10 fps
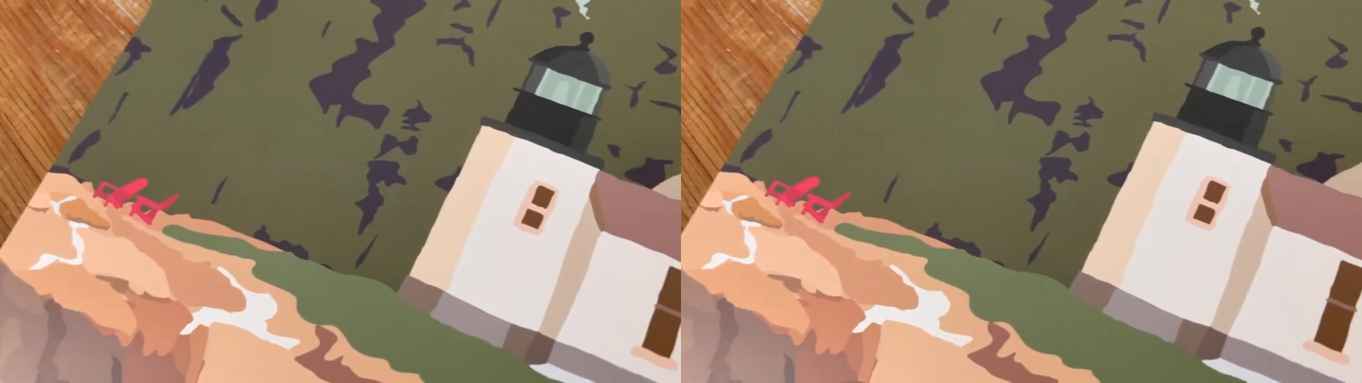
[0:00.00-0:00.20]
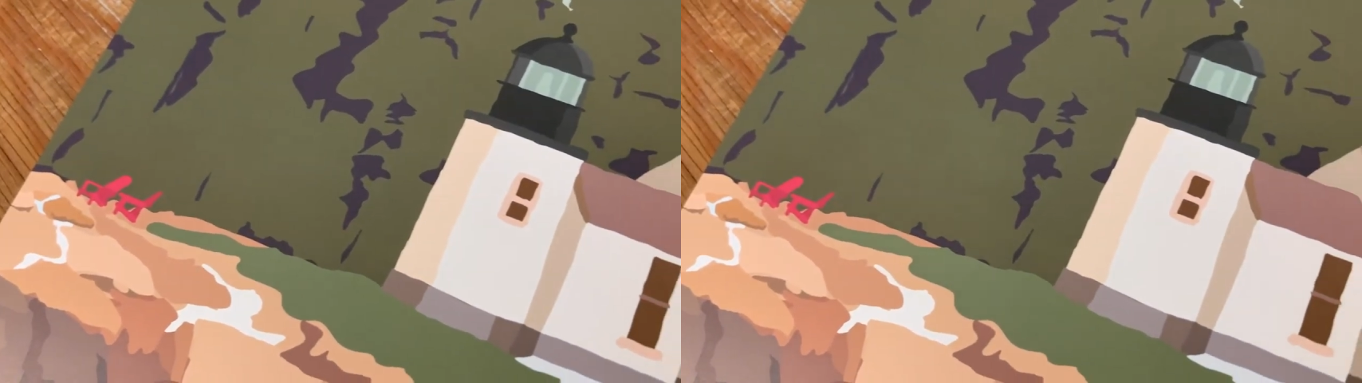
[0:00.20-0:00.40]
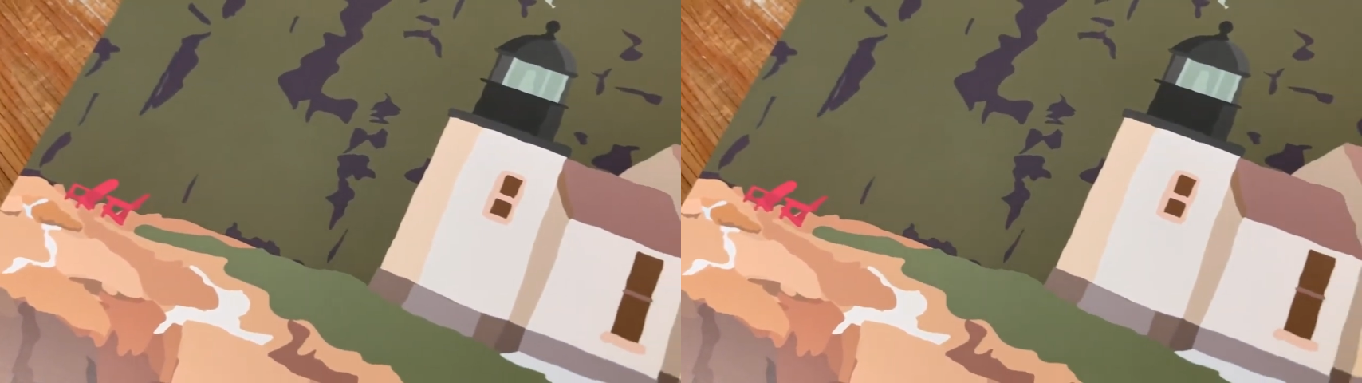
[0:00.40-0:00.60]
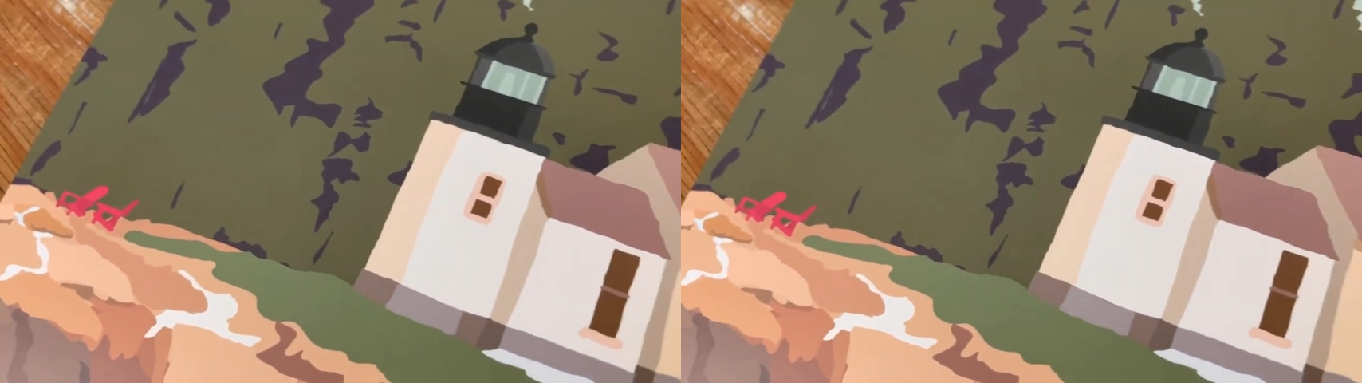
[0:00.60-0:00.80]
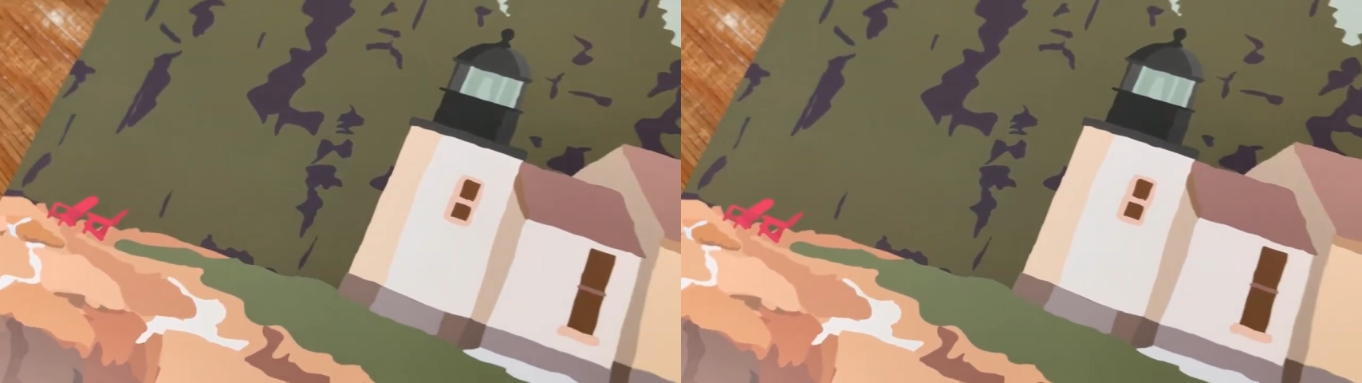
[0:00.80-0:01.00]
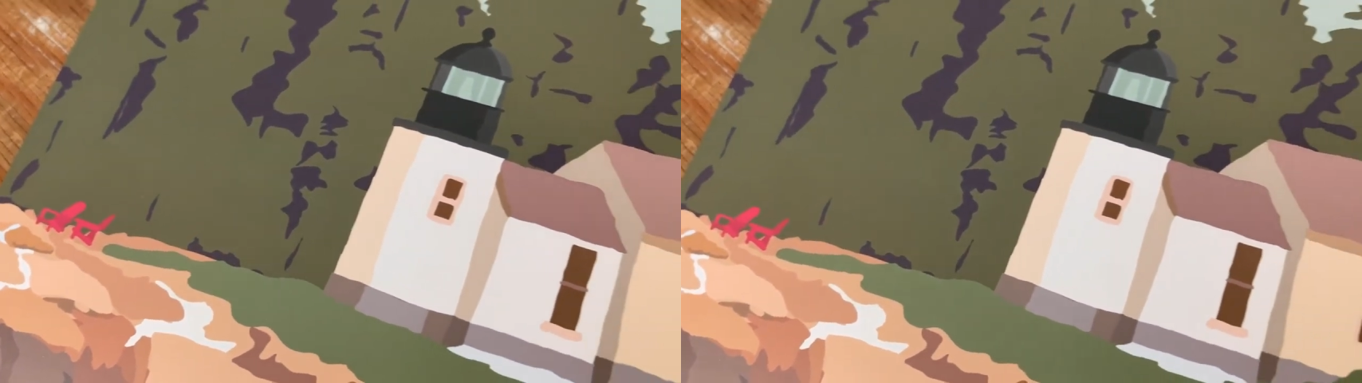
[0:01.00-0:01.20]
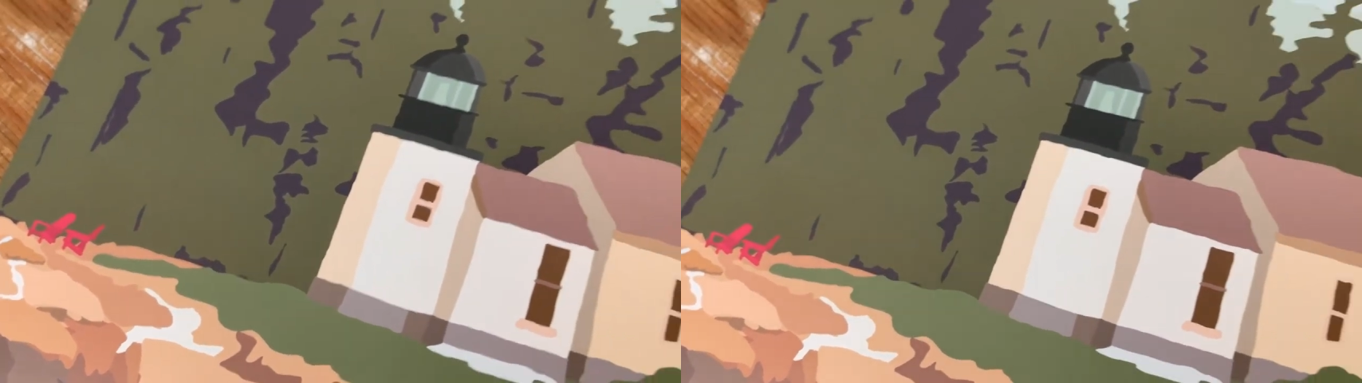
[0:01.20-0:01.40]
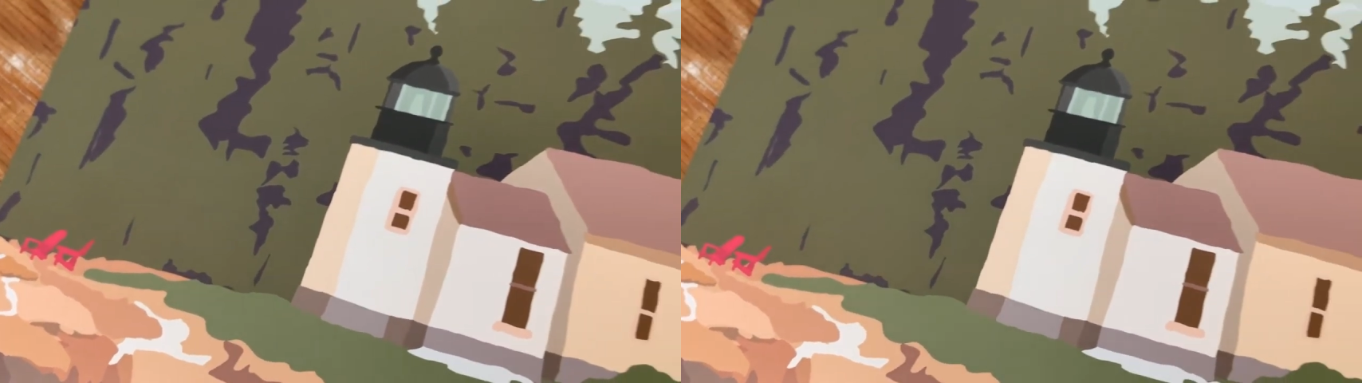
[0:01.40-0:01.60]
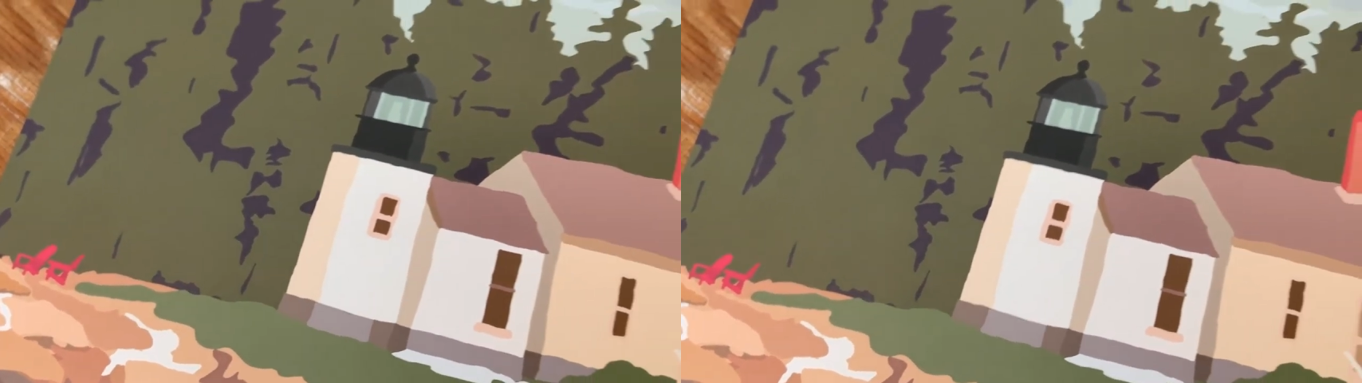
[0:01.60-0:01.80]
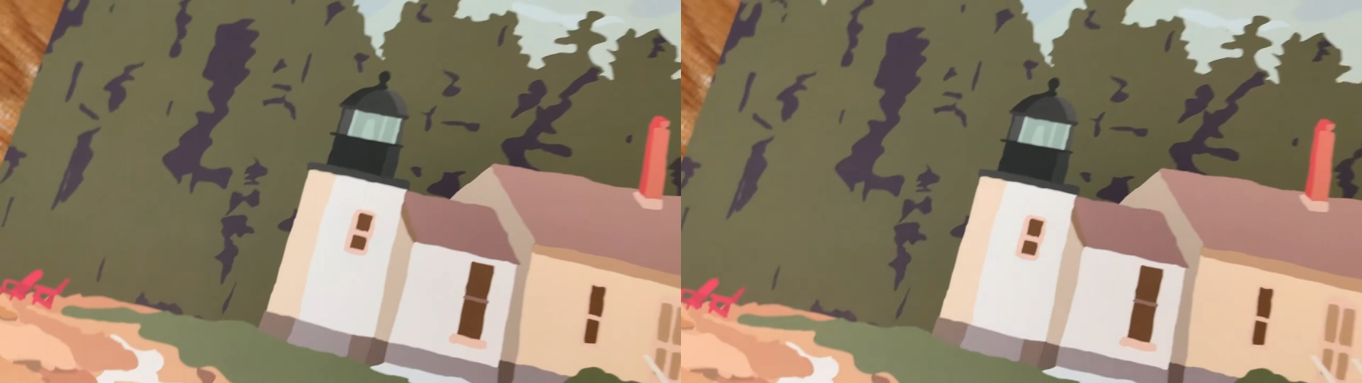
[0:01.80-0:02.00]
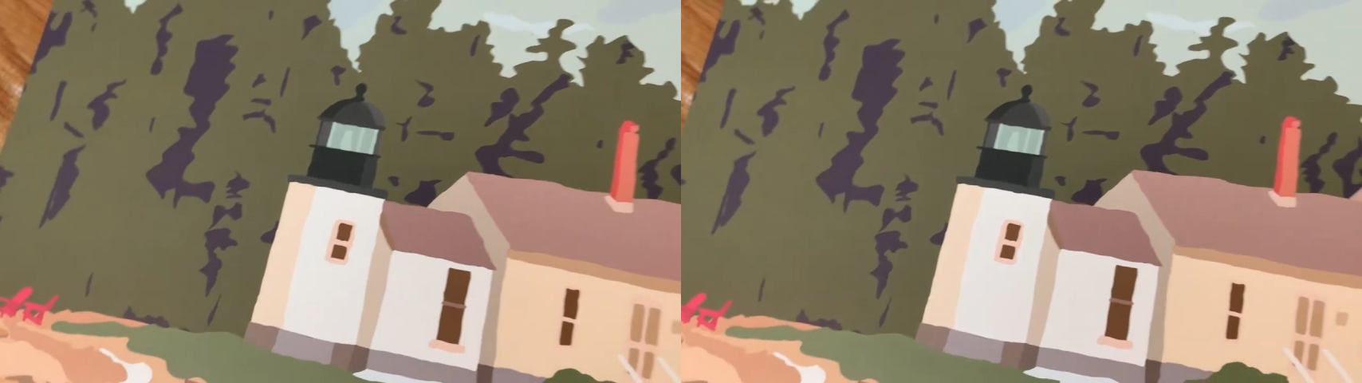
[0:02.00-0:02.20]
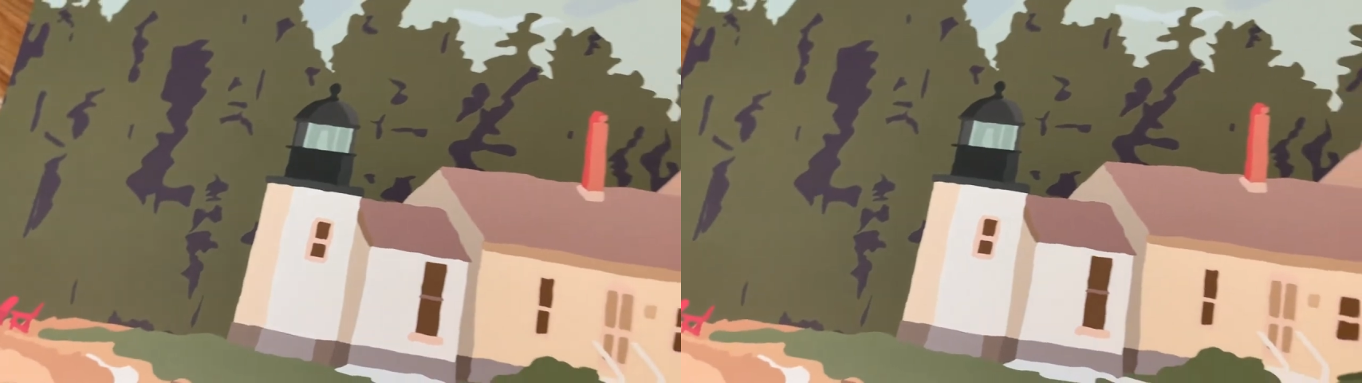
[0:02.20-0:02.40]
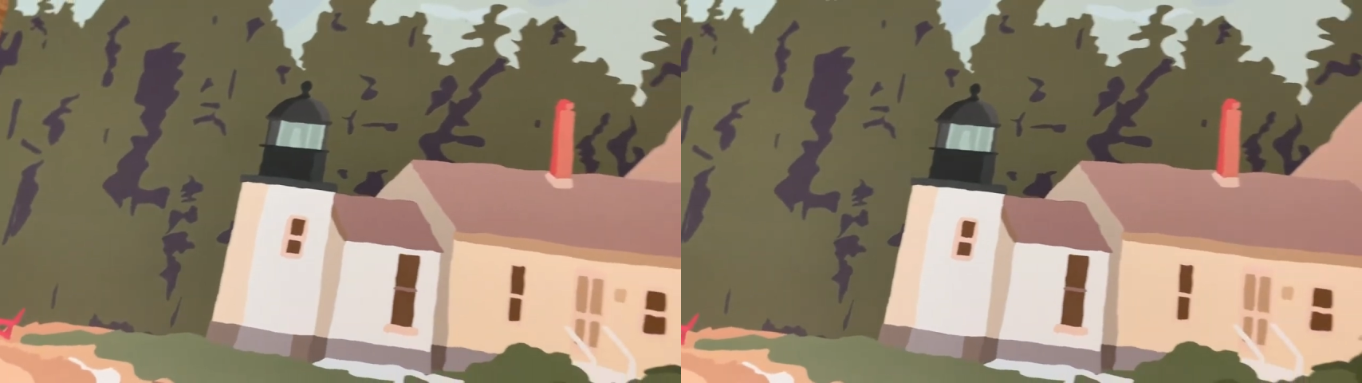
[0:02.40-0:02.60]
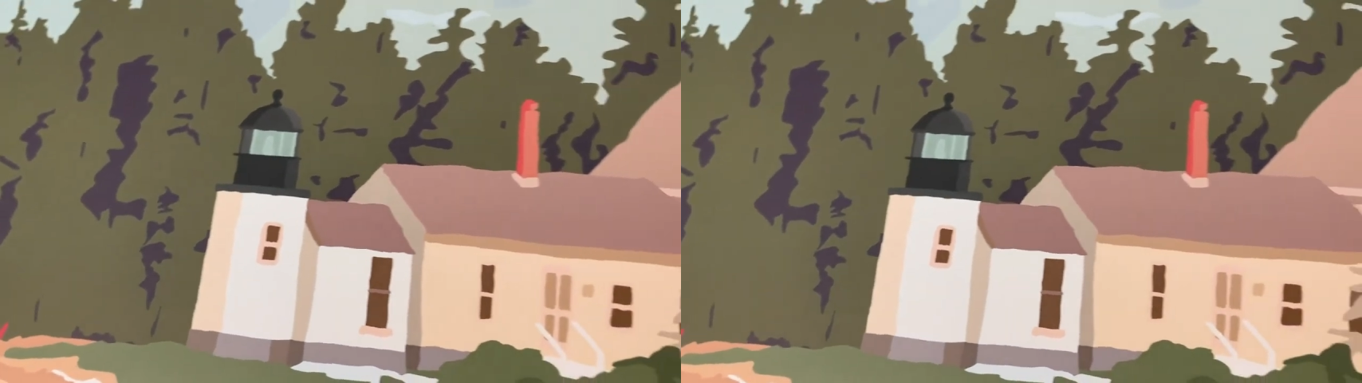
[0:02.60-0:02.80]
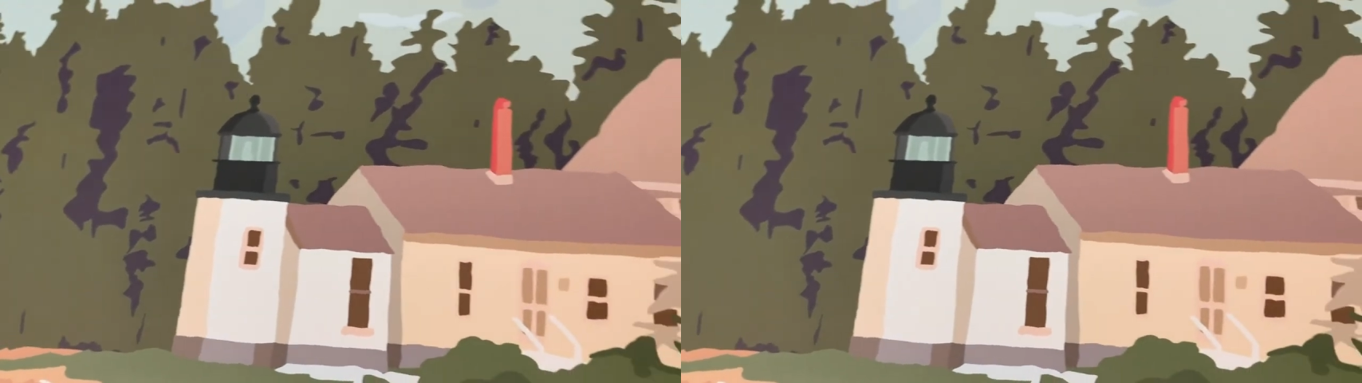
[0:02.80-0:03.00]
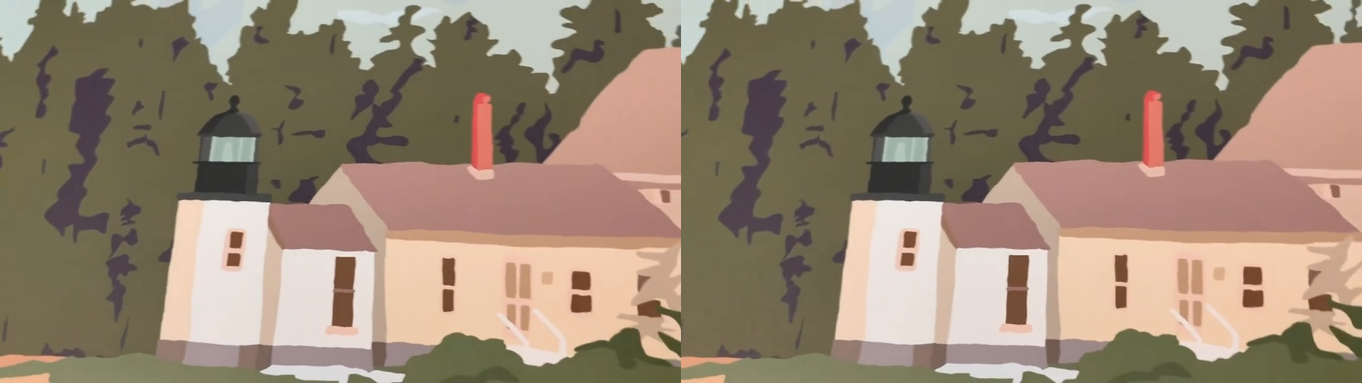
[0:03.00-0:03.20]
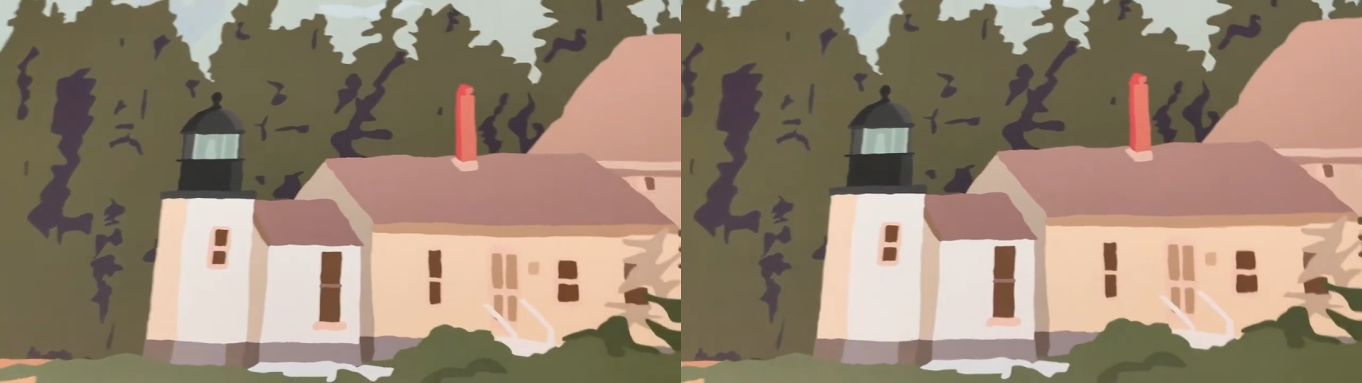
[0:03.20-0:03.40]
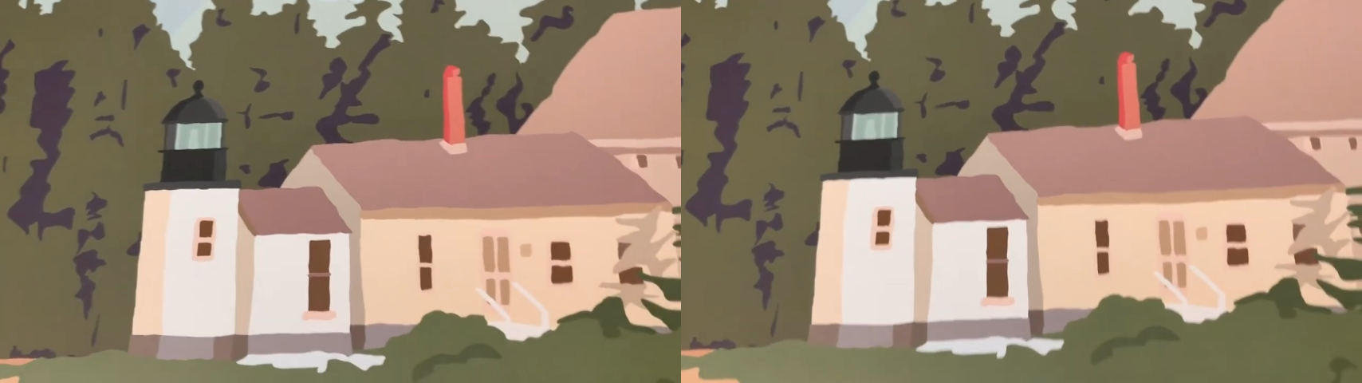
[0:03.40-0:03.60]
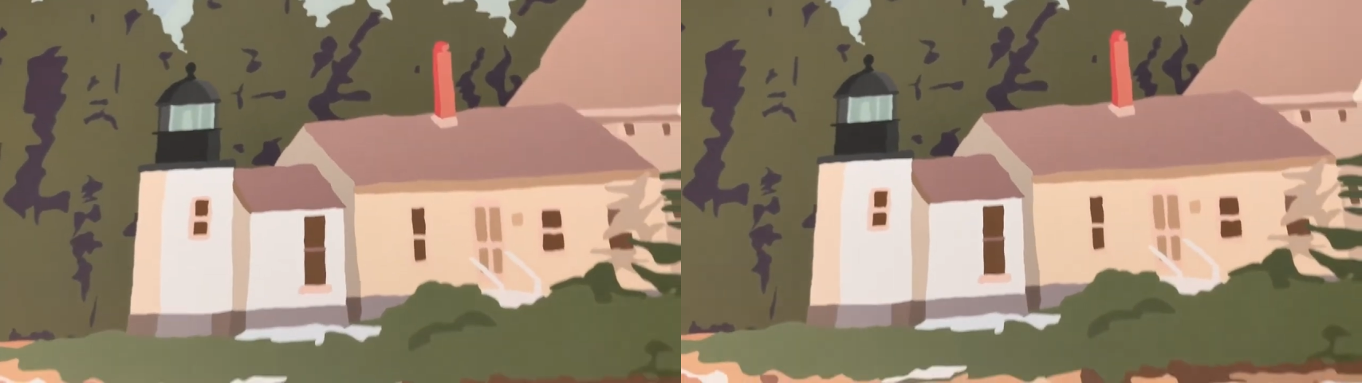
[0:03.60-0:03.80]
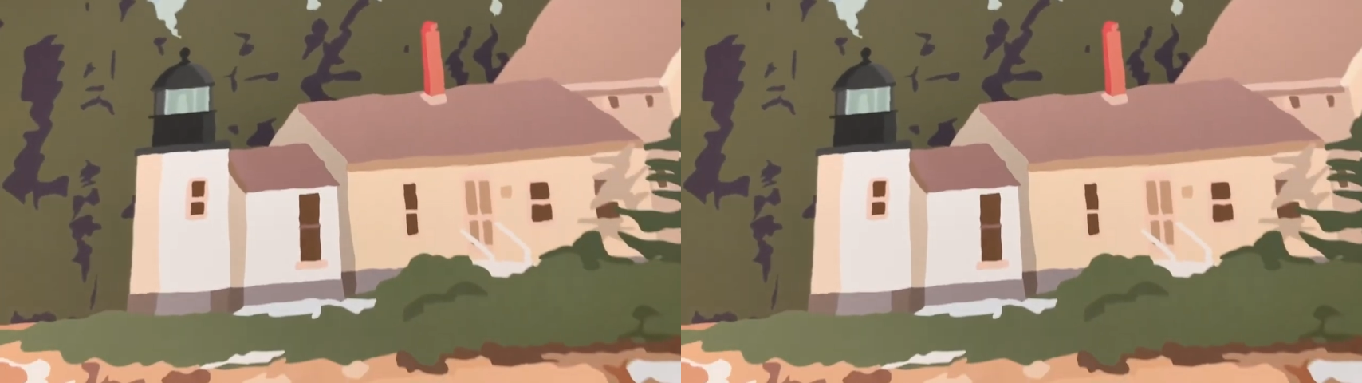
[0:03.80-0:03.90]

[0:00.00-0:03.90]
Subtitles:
No face is visible, so there are no lips to read.